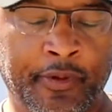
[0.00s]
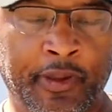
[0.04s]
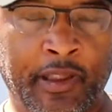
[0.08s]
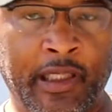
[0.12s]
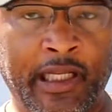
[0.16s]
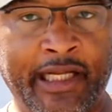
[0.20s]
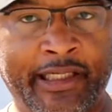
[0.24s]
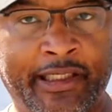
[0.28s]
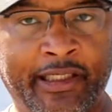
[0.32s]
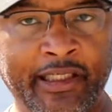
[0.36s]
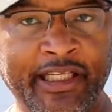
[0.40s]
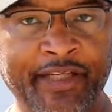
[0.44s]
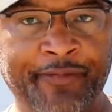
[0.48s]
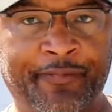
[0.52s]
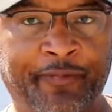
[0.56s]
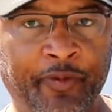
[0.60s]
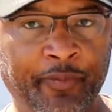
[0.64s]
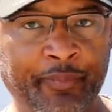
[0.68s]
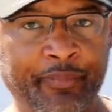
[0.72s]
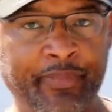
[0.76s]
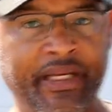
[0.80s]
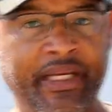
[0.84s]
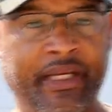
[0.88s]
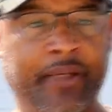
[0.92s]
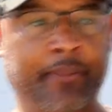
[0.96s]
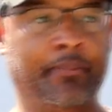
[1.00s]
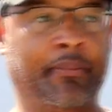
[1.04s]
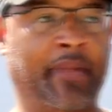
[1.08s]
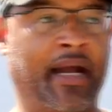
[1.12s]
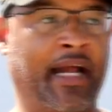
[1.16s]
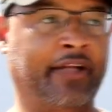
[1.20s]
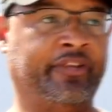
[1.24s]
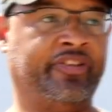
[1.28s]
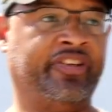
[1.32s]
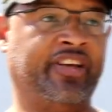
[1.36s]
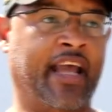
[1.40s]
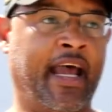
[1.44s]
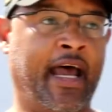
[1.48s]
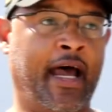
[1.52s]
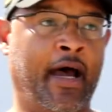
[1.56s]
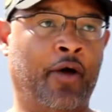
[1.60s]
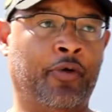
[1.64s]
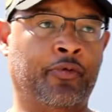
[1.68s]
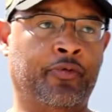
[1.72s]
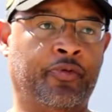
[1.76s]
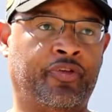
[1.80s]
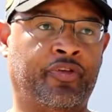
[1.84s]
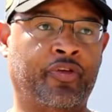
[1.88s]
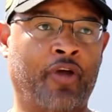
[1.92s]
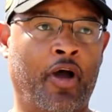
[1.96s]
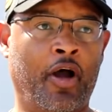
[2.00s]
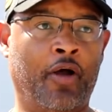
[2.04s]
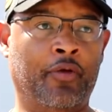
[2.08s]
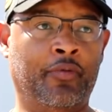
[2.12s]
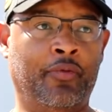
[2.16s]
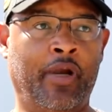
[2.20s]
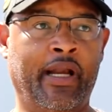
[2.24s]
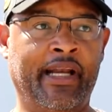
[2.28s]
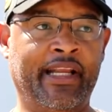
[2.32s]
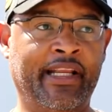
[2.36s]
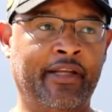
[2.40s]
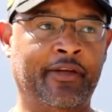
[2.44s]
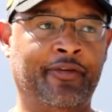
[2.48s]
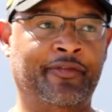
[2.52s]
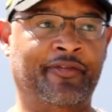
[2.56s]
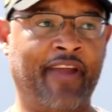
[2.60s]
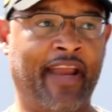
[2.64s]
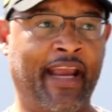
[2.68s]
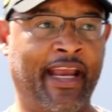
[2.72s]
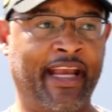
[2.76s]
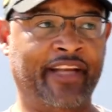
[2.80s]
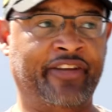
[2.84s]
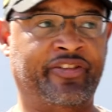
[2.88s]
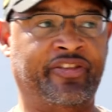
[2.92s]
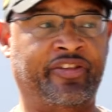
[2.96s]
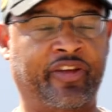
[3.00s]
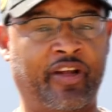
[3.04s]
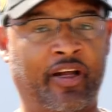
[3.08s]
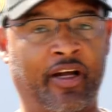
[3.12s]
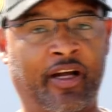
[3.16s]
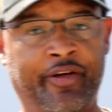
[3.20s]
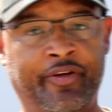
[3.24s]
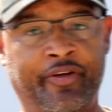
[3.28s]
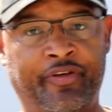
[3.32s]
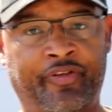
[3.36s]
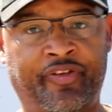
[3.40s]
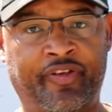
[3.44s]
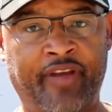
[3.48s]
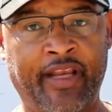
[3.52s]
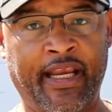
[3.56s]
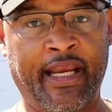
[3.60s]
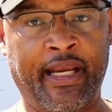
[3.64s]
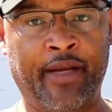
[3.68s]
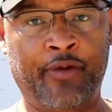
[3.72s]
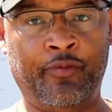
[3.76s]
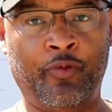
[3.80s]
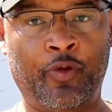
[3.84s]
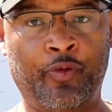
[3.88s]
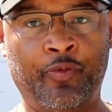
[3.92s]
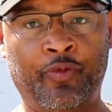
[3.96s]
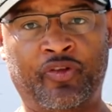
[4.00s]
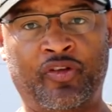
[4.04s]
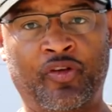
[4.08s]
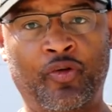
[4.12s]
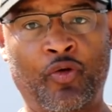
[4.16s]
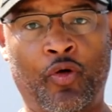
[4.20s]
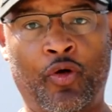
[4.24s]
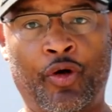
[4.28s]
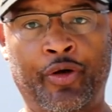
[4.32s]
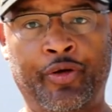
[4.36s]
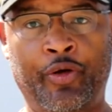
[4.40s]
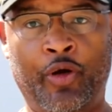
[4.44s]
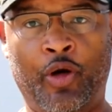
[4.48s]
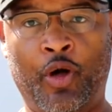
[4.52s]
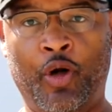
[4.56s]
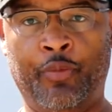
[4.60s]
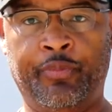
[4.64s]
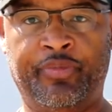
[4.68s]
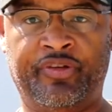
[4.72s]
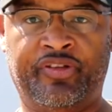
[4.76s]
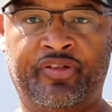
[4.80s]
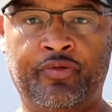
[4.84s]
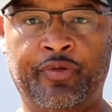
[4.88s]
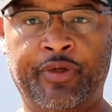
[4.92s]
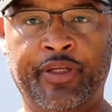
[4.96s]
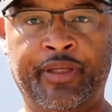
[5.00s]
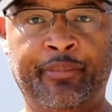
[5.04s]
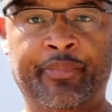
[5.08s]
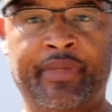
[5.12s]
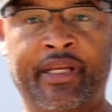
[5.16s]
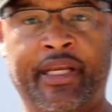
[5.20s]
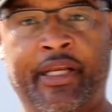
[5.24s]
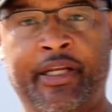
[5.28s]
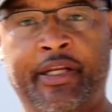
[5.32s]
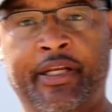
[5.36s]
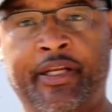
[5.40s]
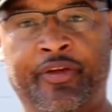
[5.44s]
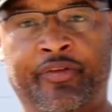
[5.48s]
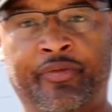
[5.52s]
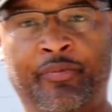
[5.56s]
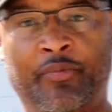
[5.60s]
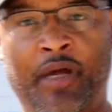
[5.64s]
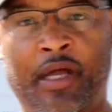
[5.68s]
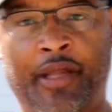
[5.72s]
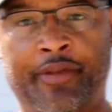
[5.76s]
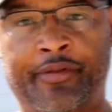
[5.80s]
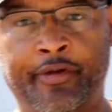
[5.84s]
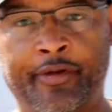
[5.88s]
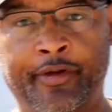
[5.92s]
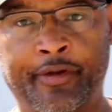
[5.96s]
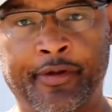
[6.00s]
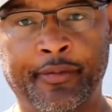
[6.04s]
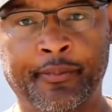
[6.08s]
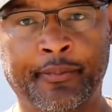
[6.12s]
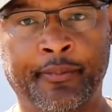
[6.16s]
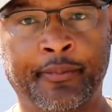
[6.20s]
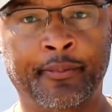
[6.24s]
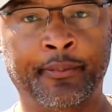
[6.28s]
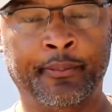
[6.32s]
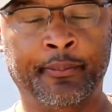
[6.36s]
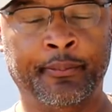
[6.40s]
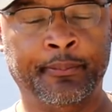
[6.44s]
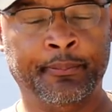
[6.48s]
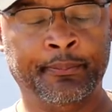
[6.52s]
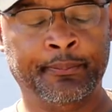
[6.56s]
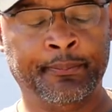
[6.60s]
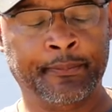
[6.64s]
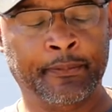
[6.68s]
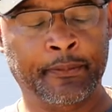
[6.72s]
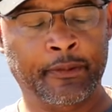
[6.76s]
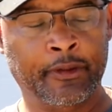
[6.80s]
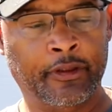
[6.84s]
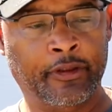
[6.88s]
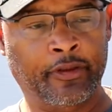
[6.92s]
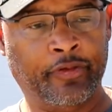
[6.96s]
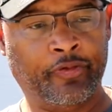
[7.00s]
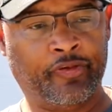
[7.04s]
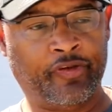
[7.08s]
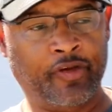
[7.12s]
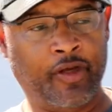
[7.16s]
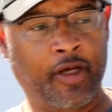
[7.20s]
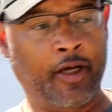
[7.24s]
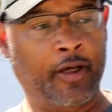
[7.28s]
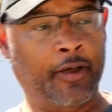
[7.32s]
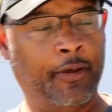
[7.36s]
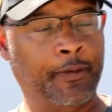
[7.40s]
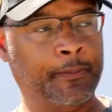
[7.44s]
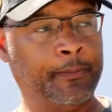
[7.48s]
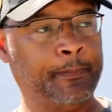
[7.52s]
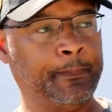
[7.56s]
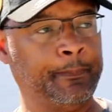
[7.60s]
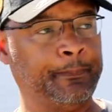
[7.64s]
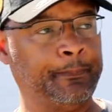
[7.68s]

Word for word: Luckily for me, my child was already of age to understand what was going on between me and his mother. So